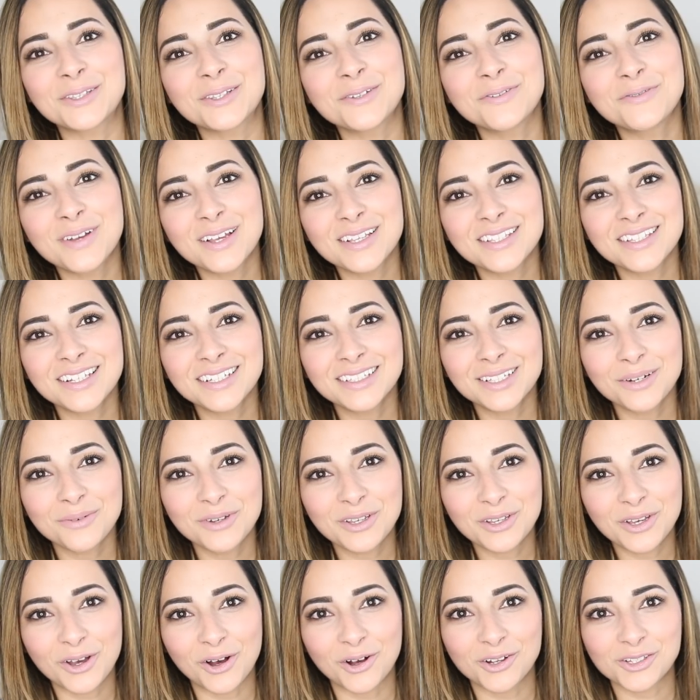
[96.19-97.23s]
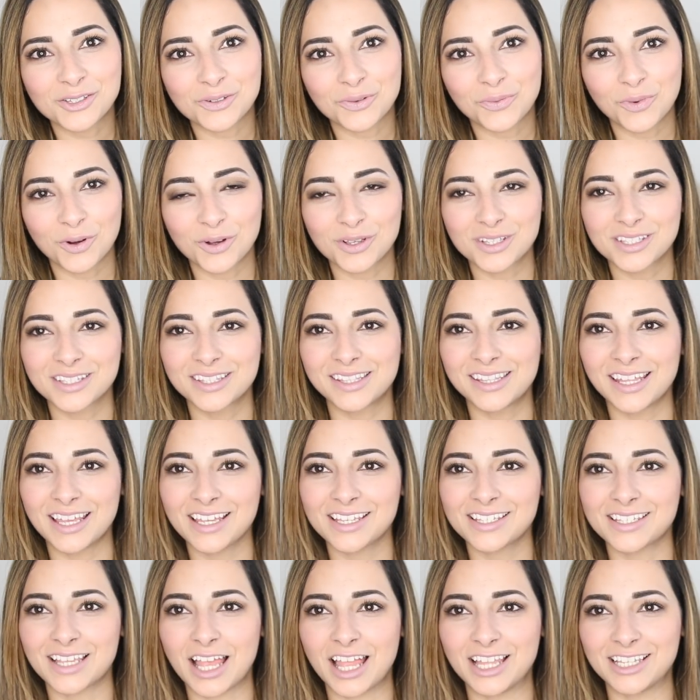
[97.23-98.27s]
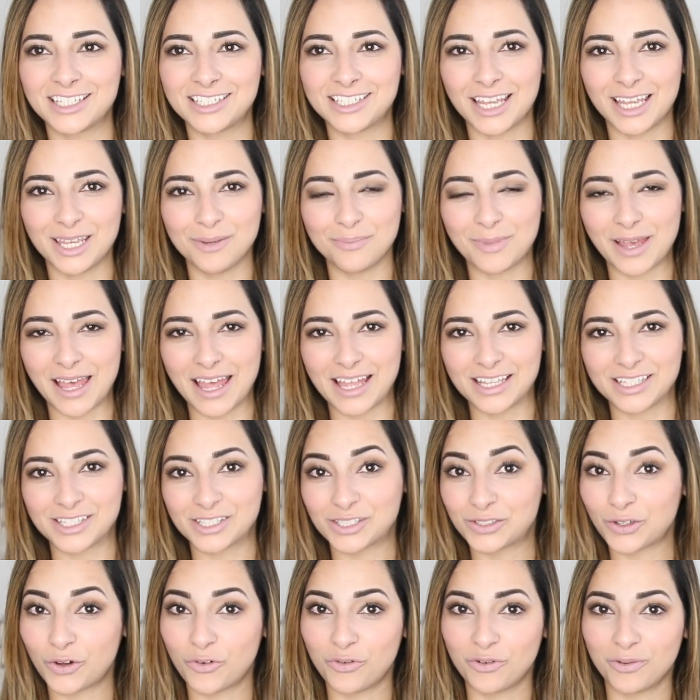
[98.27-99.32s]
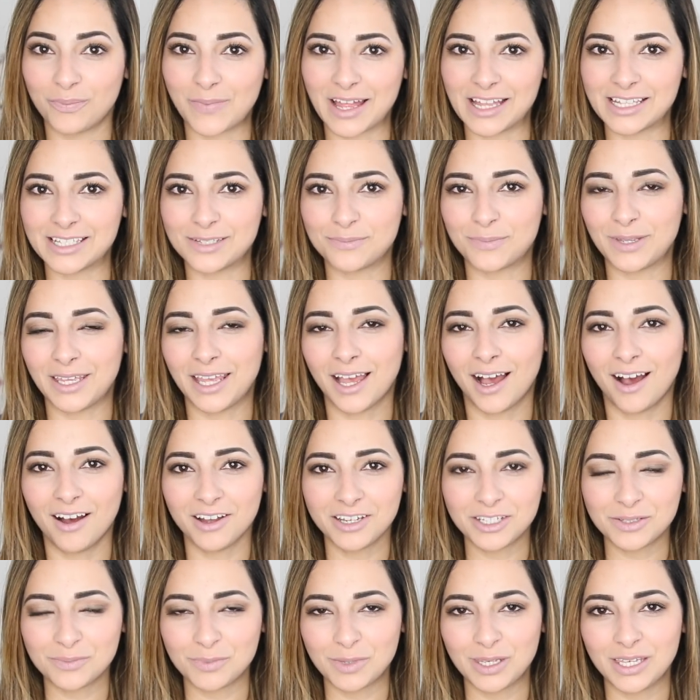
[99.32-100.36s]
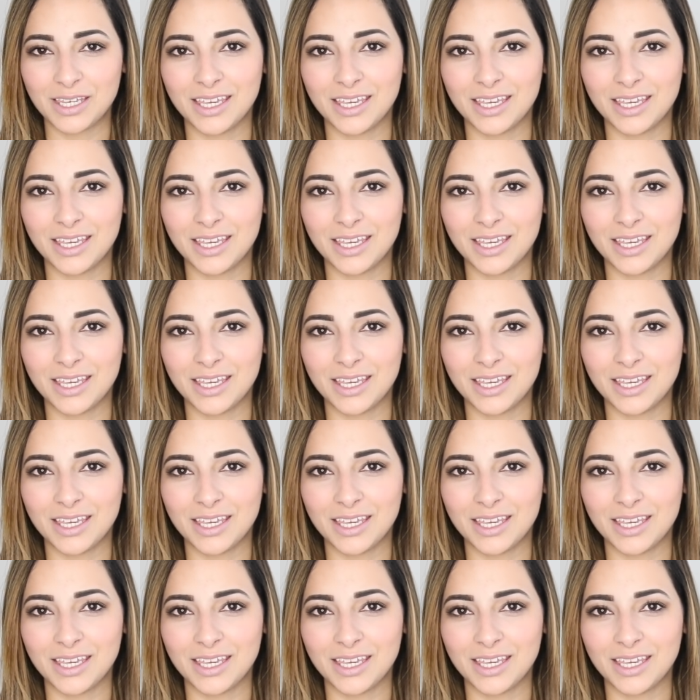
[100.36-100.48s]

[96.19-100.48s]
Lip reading: So the first thing that we got was this daybed, sofa bed behind me